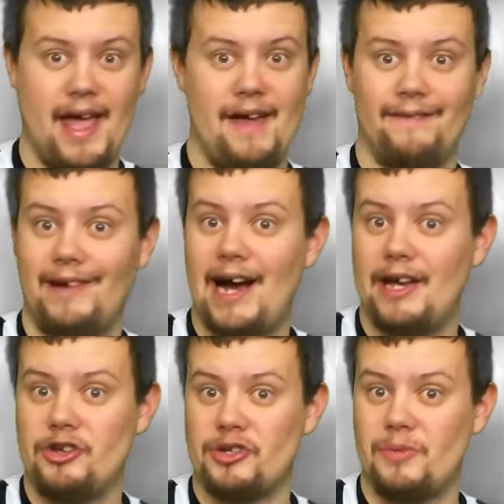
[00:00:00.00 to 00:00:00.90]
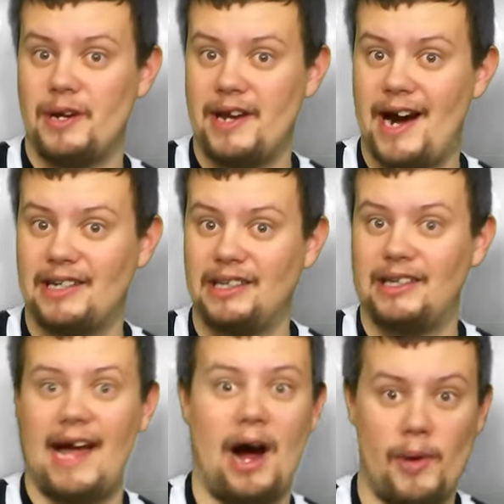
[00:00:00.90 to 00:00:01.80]
and Ryan just would not
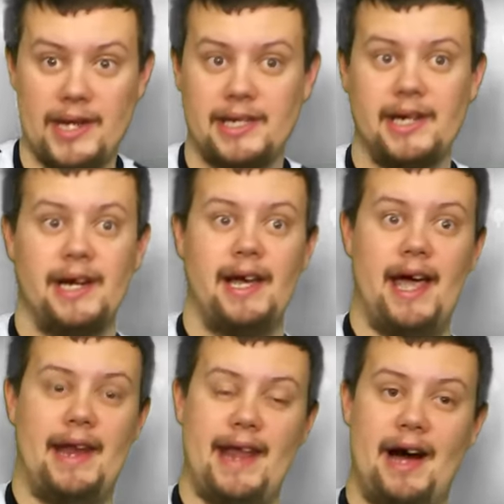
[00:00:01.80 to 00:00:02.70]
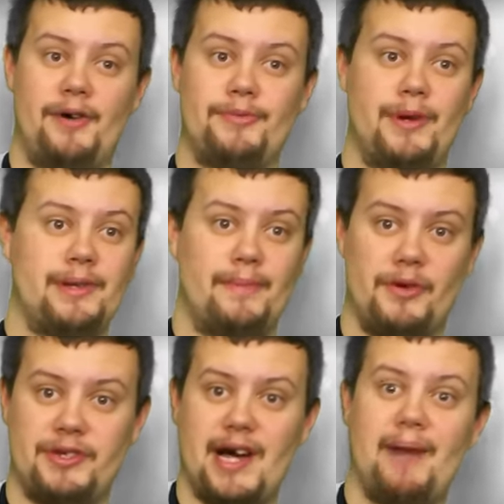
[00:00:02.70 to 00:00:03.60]
allow it. And now it's one of the
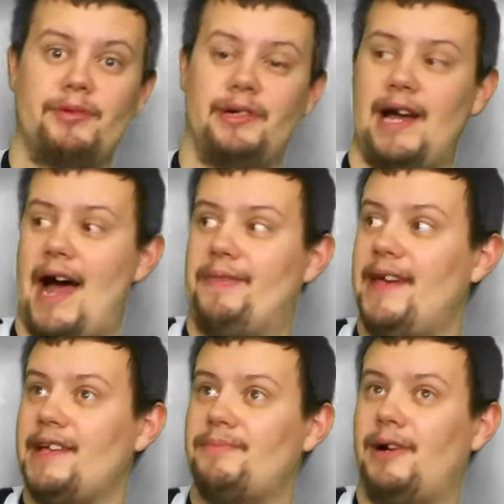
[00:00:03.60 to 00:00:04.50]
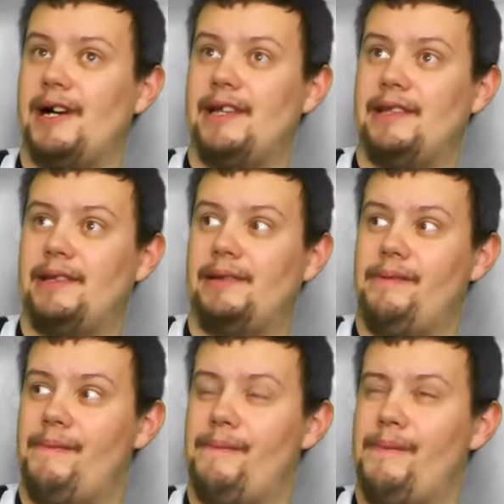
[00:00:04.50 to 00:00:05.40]
most top, I think it's probably
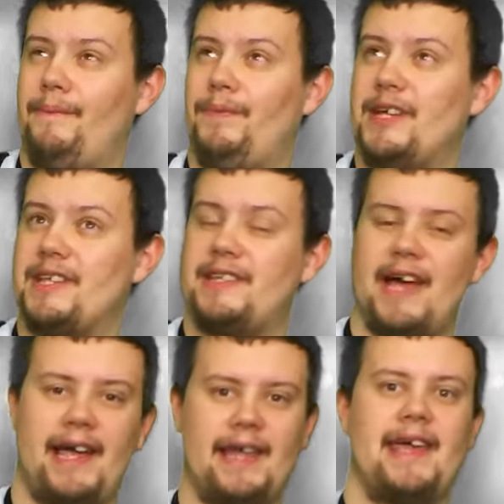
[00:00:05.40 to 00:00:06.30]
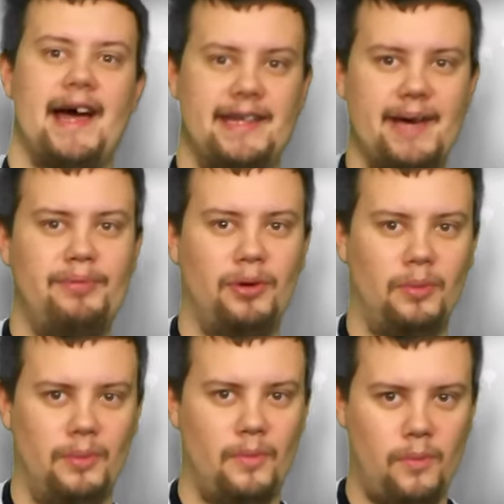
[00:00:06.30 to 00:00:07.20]
the second, yeah,
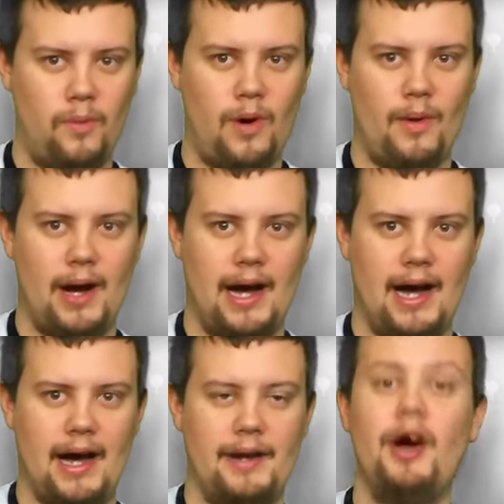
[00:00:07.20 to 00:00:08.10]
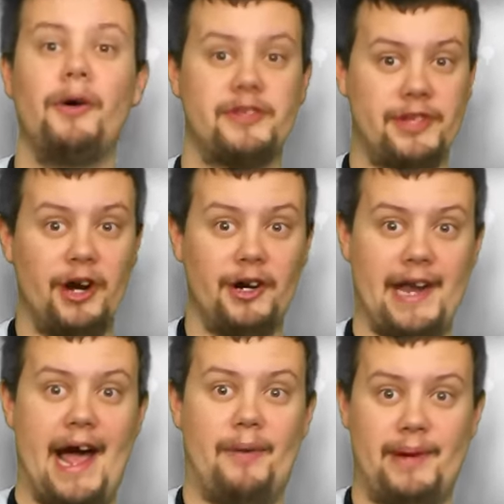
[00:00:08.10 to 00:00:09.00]
Deadpool, no, it's third
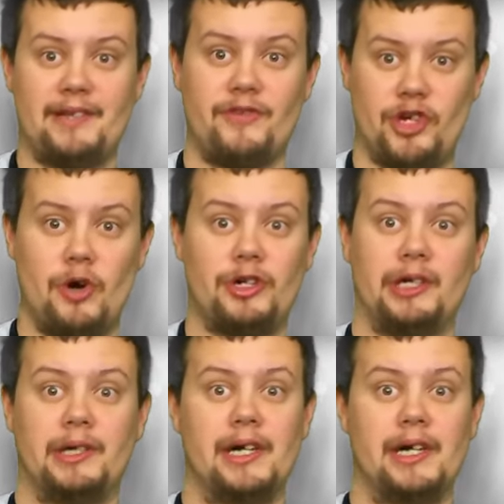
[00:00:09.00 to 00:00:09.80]
now because of Joker.